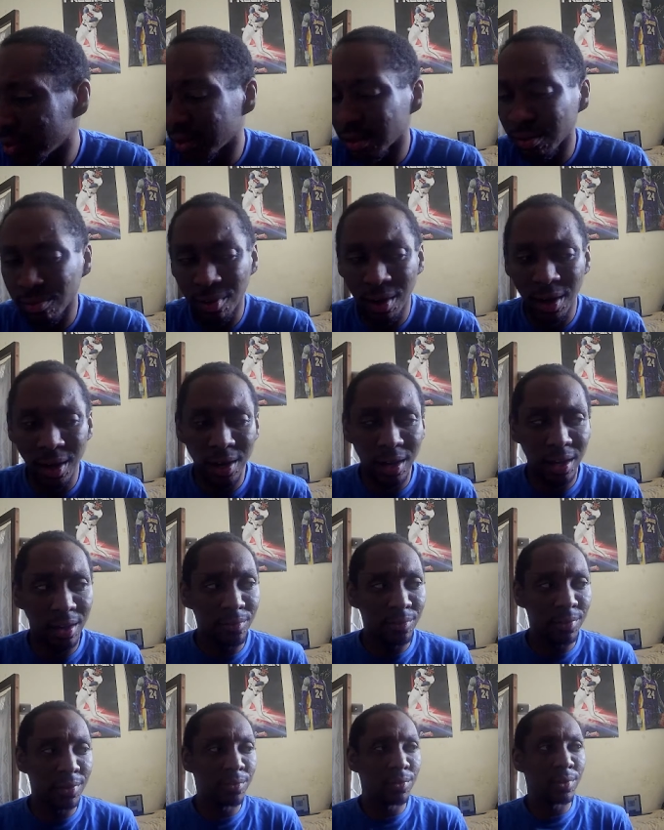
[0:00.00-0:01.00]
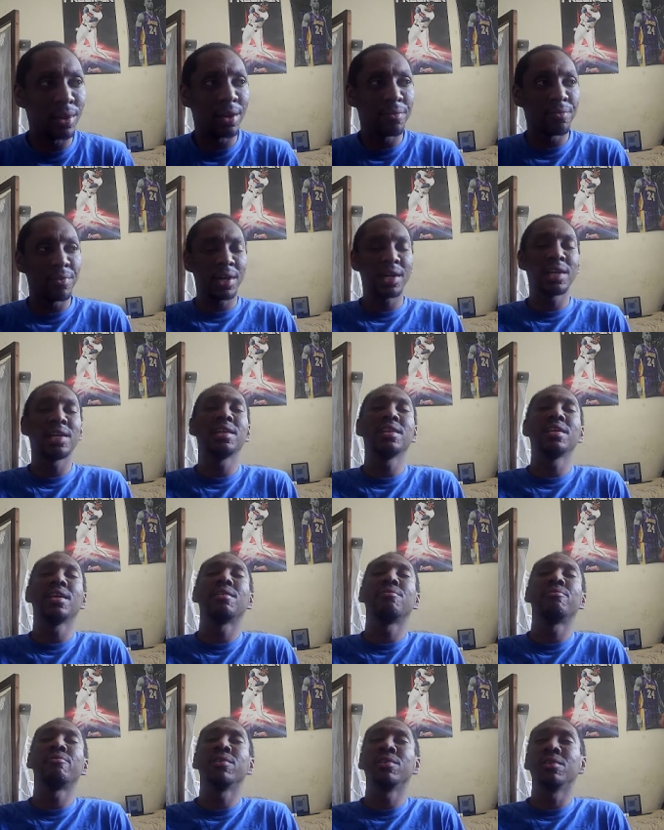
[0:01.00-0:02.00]
if I get
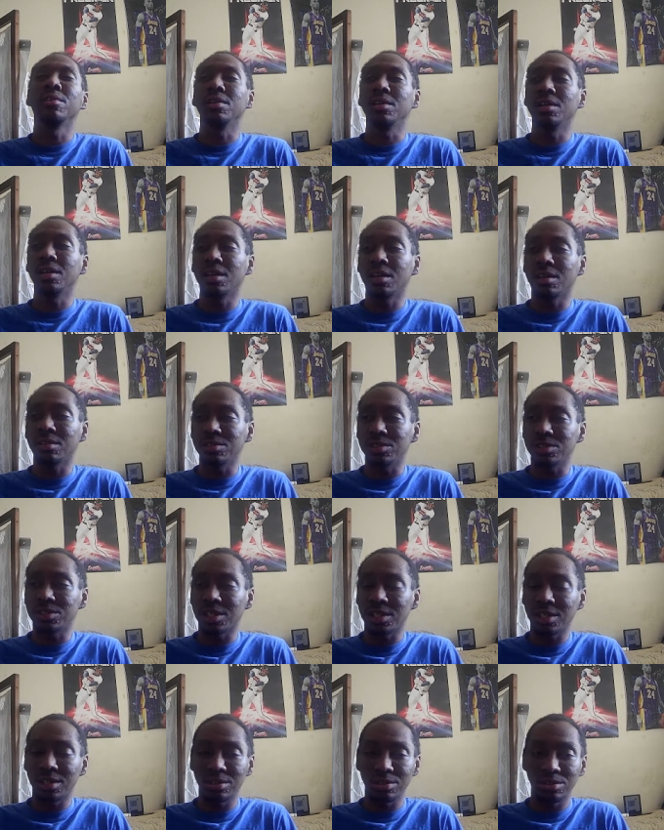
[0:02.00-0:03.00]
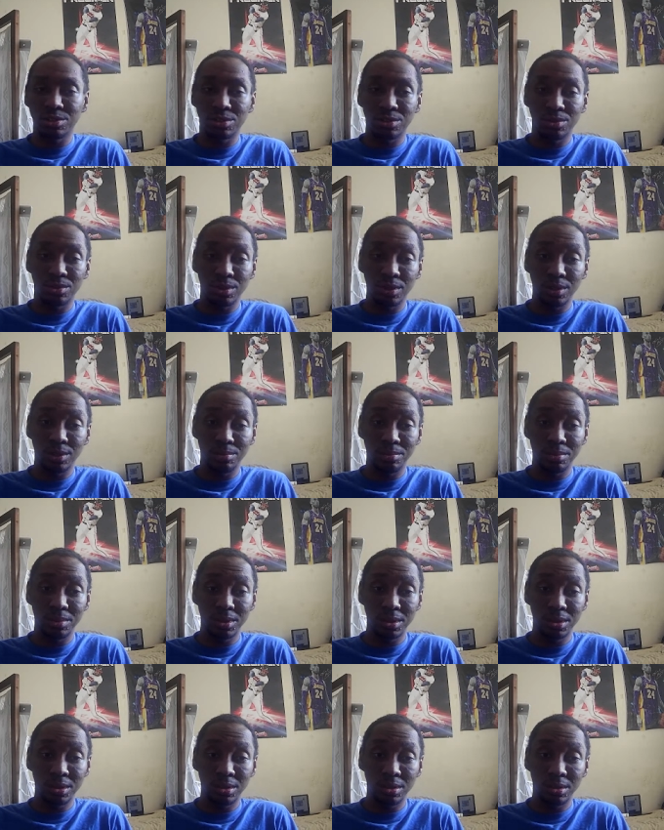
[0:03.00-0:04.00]
that feeling again, I'll just end the stream.
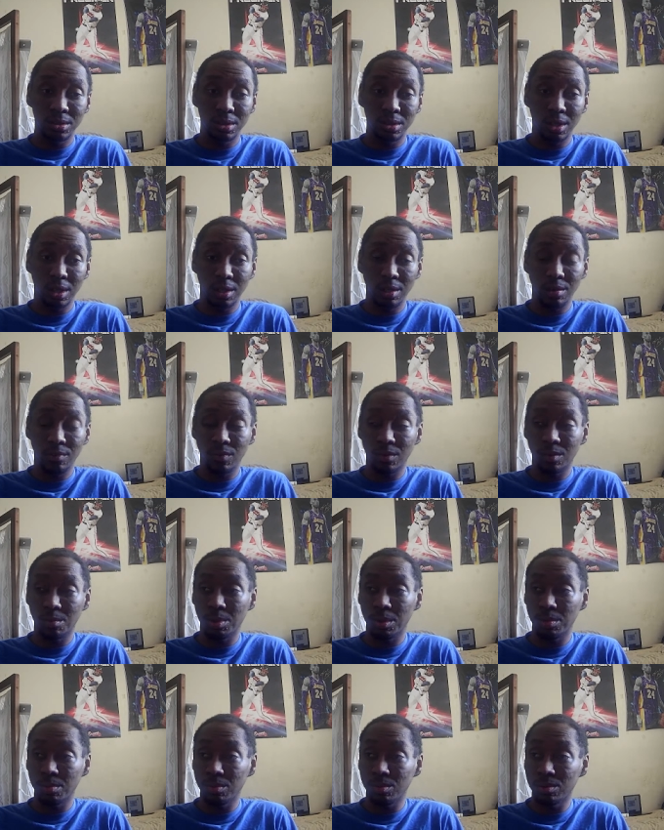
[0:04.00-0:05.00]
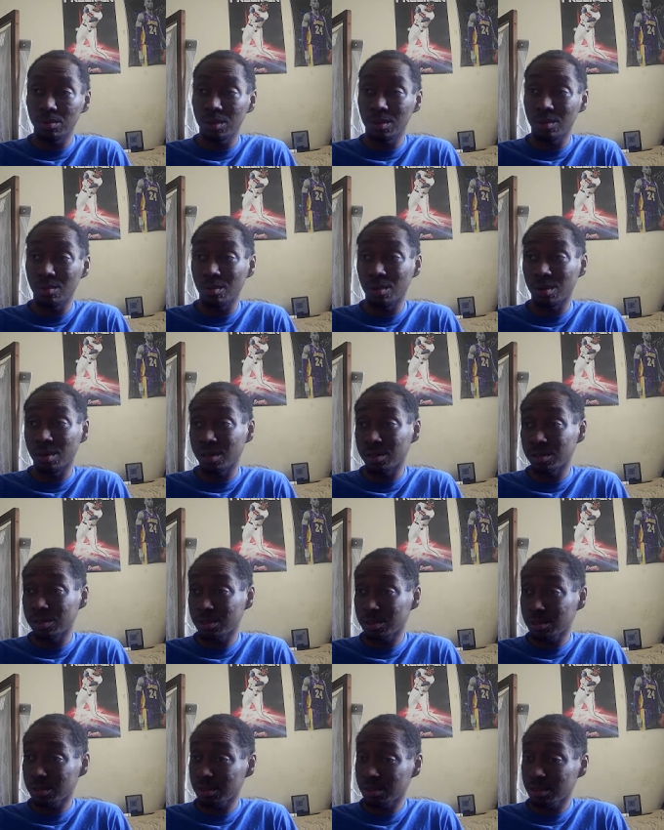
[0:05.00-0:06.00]
Thank you for the people who did
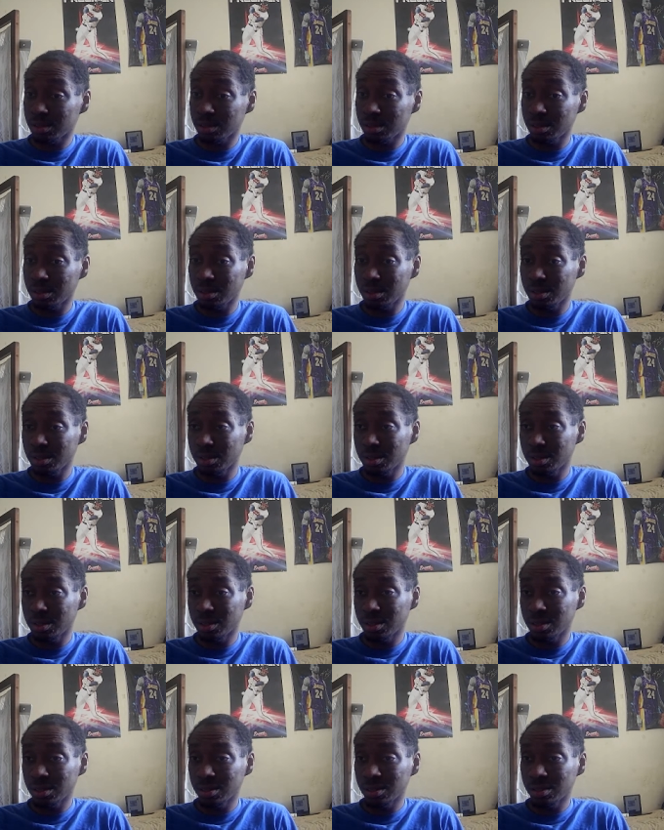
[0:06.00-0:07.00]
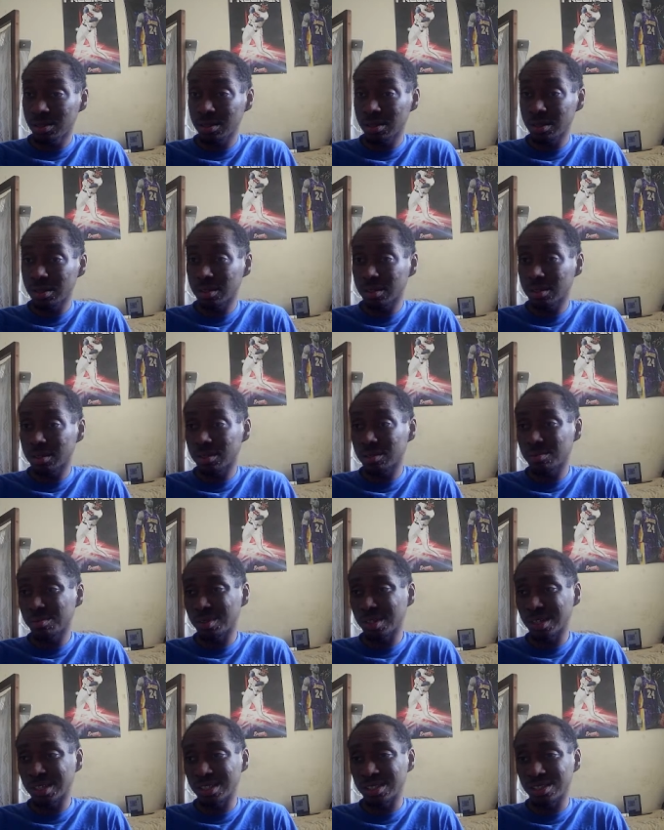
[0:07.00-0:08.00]
watch. Yeah.
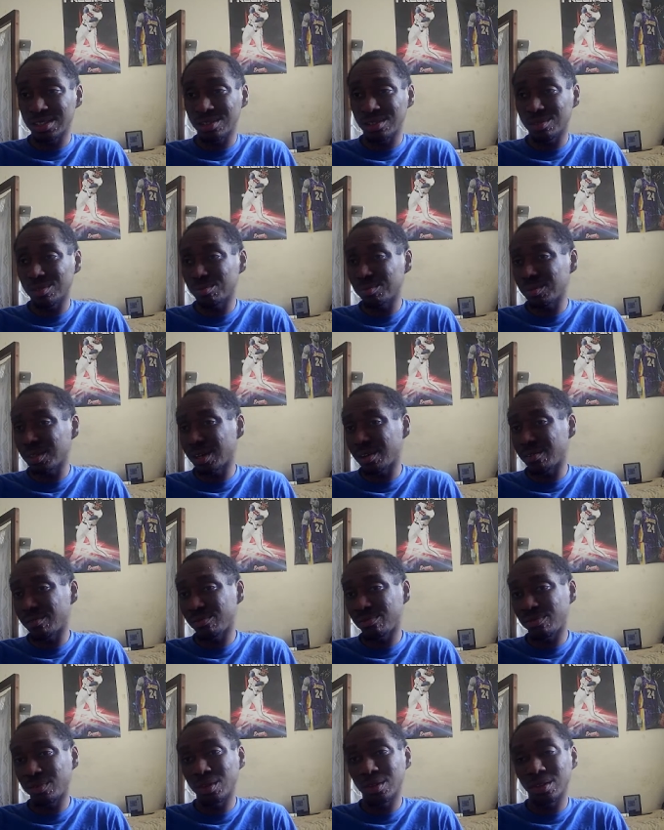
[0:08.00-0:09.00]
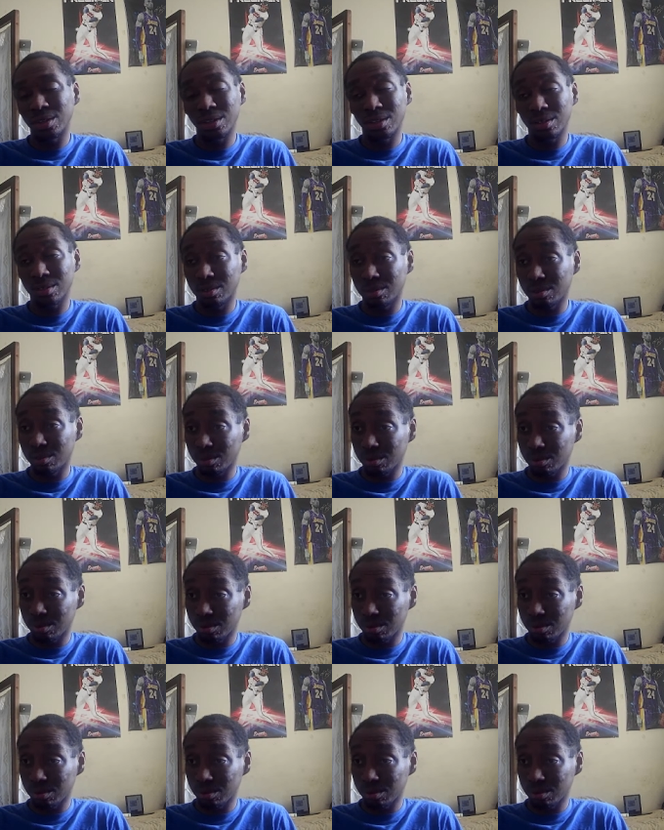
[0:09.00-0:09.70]
But I still am not feeling. Oh,